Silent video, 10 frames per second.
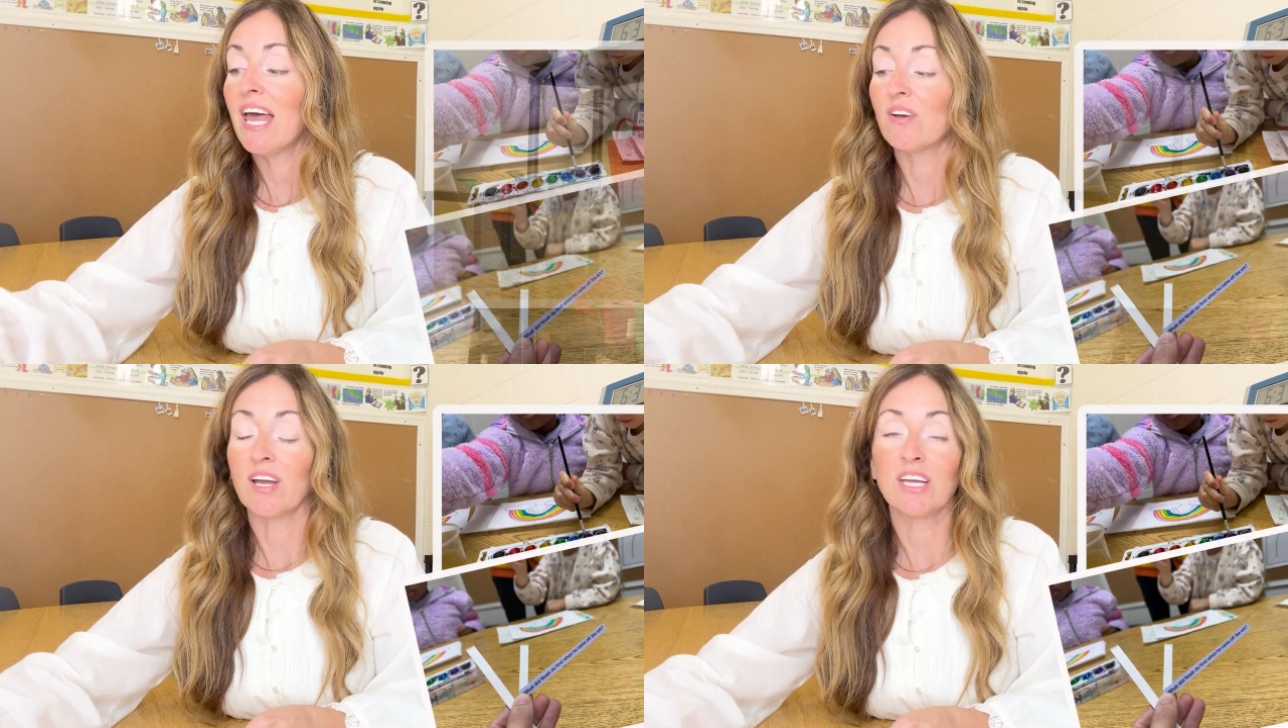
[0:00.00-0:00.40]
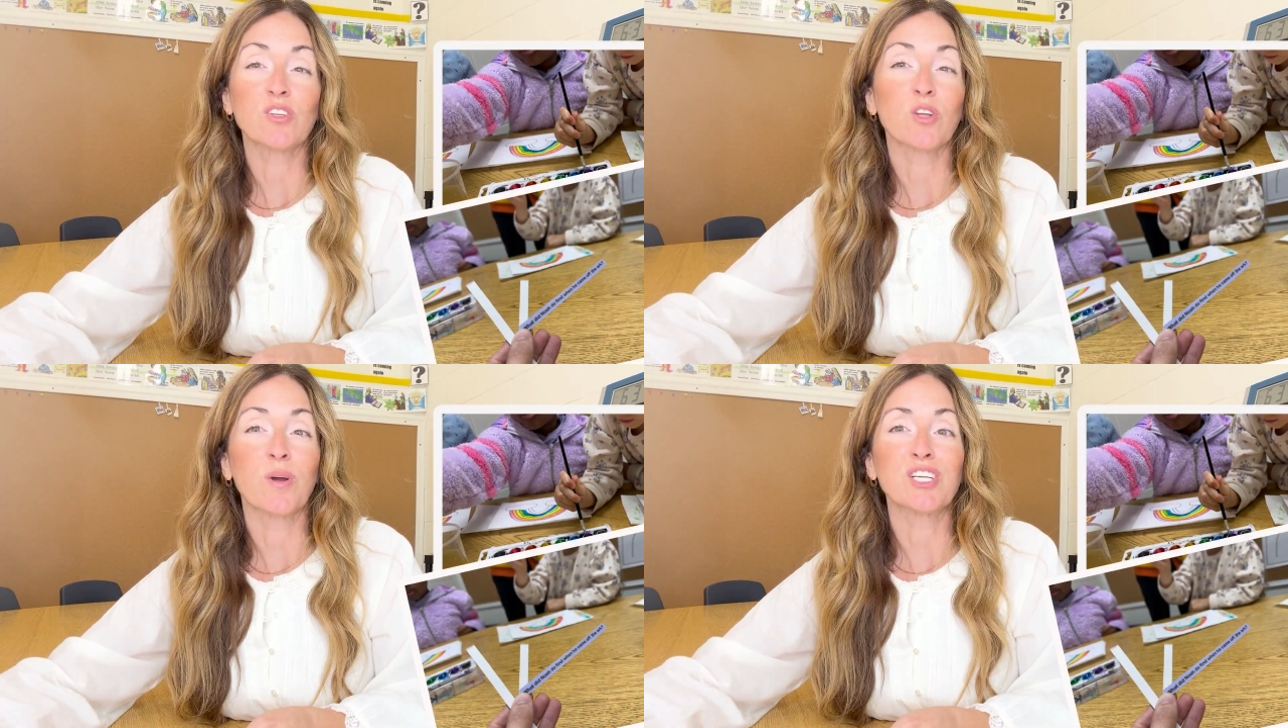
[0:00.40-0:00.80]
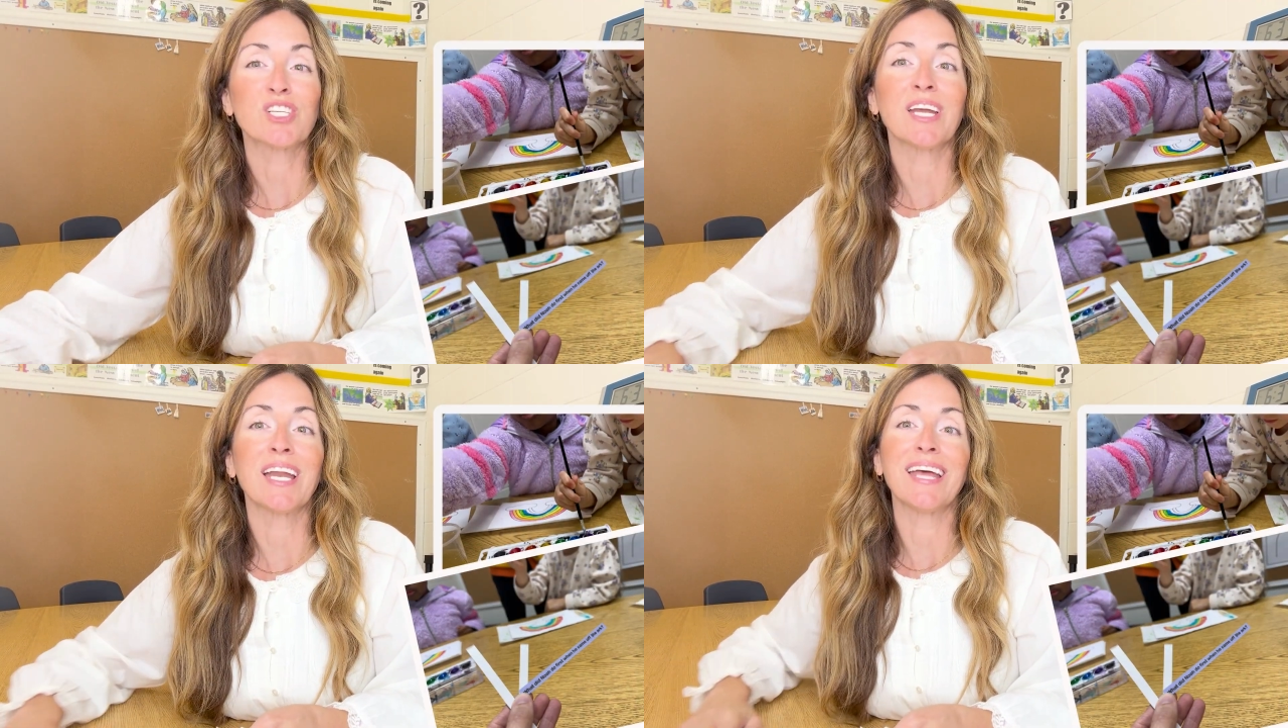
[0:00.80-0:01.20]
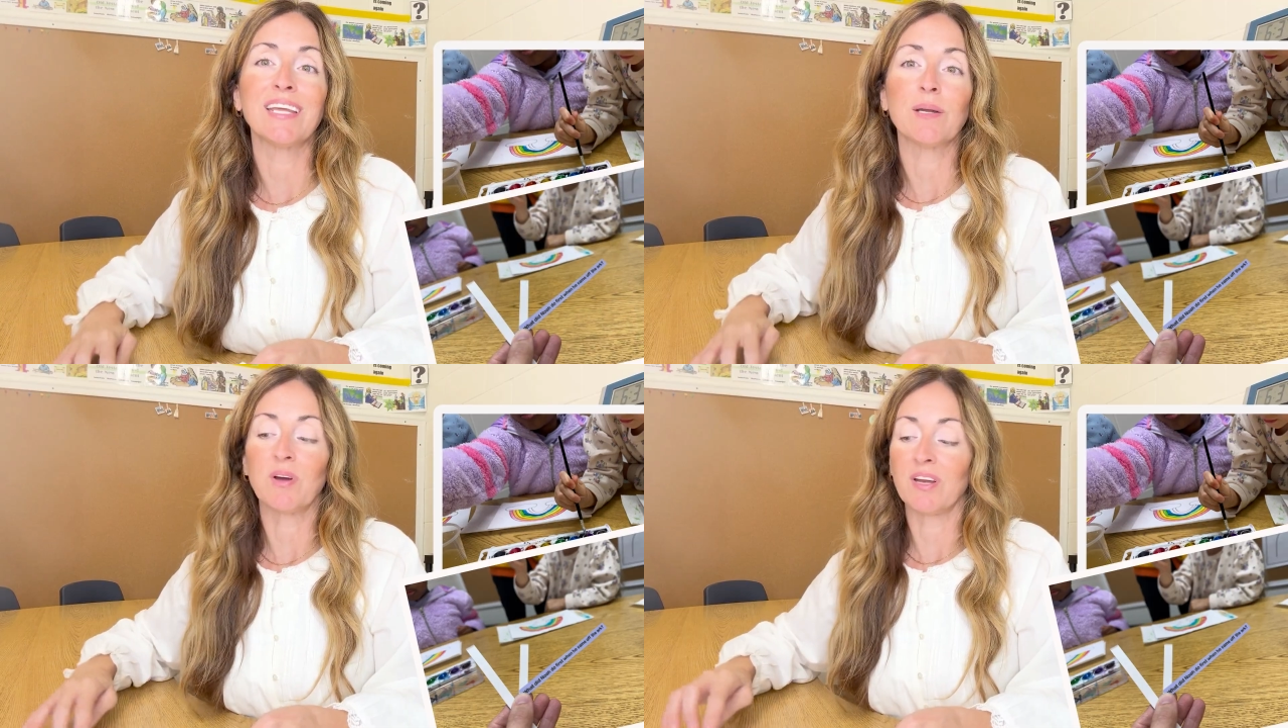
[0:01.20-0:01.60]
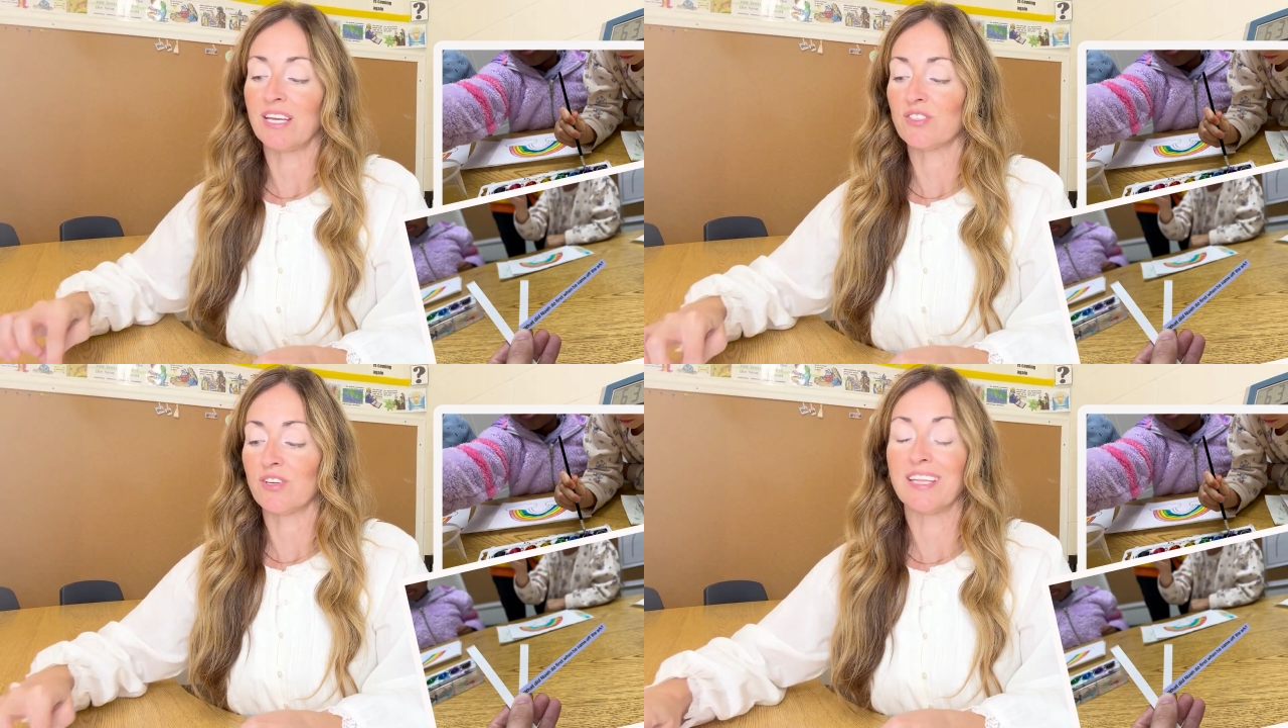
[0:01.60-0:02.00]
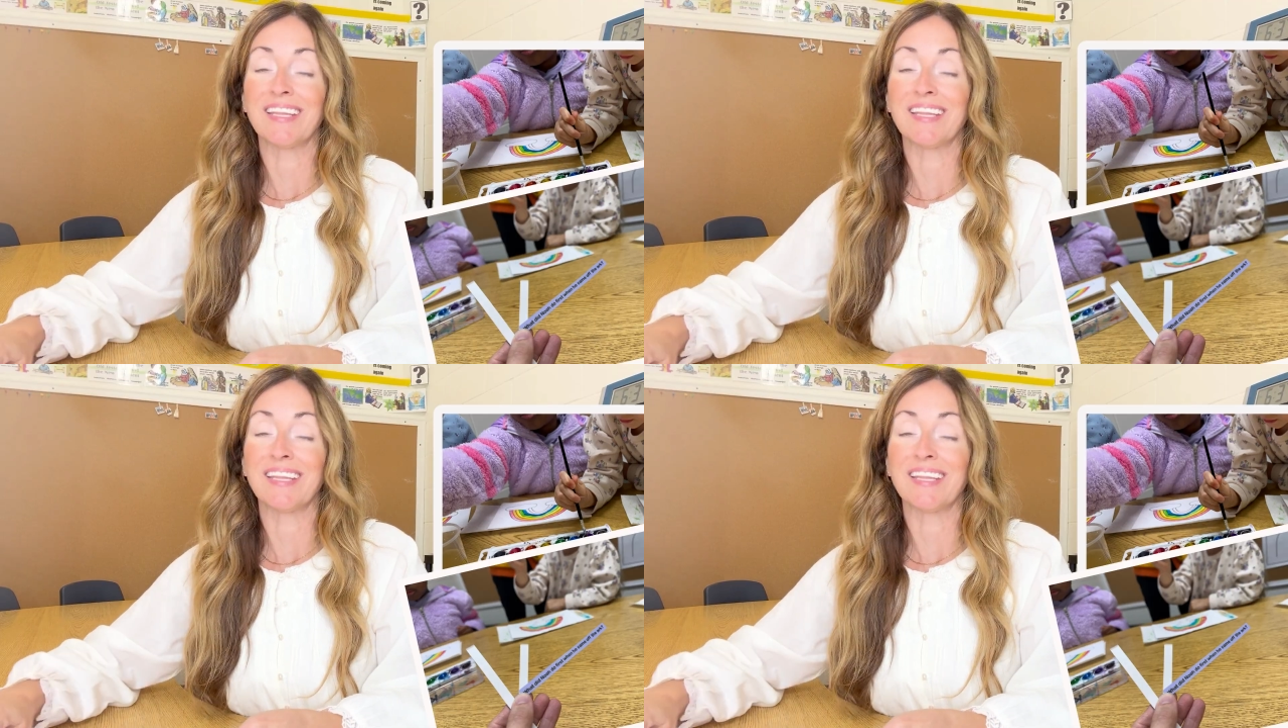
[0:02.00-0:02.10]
They'll answer the question, and then upon answering it,